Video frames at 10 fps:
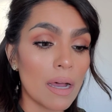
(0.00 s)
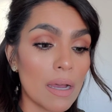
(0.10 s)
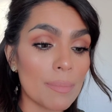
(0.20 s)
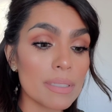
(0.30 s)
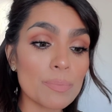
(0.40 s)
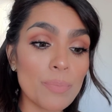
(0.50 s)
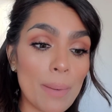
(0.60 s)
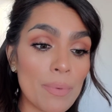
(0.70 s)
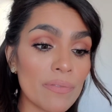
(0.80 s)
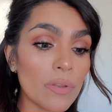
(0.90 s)
It's
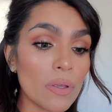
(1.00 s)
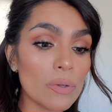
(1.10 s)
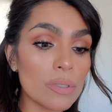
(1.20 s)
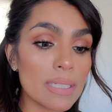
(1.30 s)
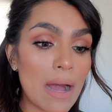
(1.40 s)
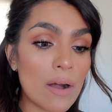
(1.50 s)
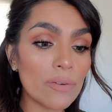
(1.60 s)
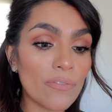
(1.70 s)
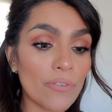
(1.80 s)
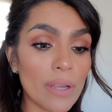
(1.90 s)
primer infused,
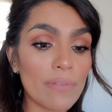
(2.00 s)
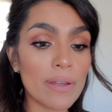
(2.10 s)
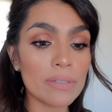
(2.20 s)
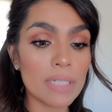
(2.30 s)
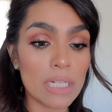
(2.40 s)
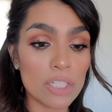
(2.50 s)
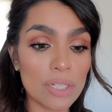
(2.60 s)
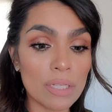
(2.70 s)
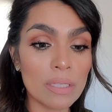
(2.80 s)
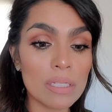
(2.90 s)
talc-free
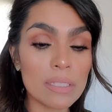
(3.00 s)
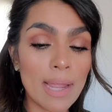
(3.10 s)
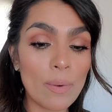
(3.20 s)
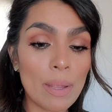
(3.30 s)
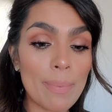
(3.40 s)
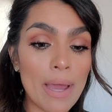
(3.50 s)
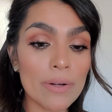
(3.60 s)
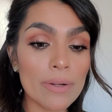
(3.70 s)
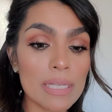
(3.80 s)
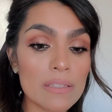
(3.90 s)
foundation. This lightweight
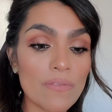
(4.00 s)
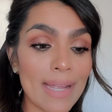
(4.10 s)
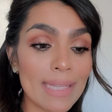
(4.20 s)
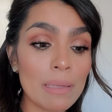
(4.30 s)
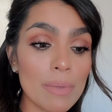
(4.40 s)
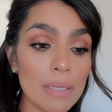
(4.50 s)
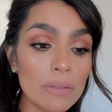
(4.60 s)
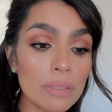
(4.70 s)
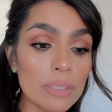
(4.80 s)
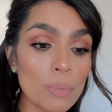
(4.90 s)
powder is finely
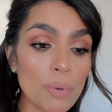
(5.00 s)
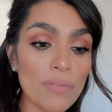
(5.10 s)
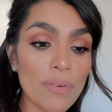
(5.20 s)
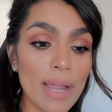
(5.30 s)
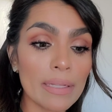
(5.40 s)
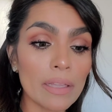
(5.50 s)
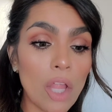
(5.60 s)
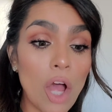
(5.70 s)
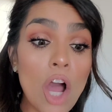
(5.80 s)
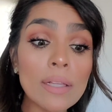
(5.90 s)
milled to provide
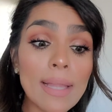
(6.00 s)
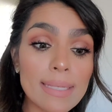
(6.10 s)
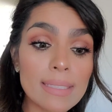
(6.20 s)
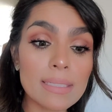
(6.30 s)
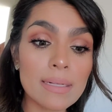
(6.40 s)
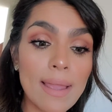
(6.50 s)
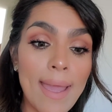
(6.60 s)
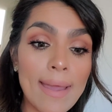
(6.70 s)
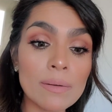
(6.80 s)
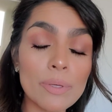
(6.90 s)
long-lasting
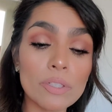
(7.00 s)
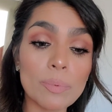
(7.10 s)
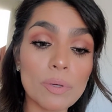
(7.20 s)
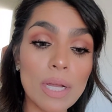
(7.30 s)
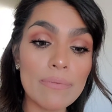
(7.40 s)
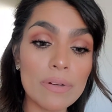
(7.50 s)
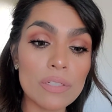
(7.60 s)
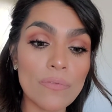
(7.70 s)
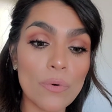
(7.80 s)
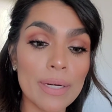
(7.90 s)
and buildable
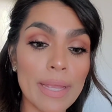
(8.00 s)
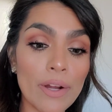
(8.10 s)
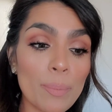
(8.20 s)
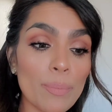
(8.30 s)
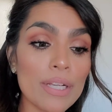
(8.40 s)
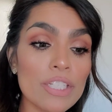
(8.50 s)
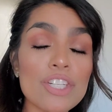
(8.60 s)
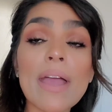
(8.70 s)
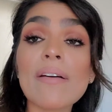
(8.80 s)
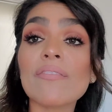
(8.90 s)
coverage for an
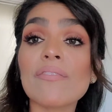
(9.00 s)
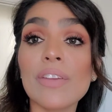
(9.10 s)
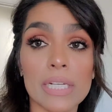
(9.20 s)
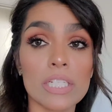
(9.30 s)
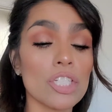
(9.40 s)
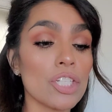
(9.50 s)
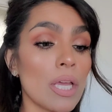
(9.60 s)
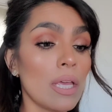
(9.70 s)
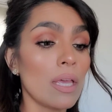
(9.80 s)
airbrushed finish.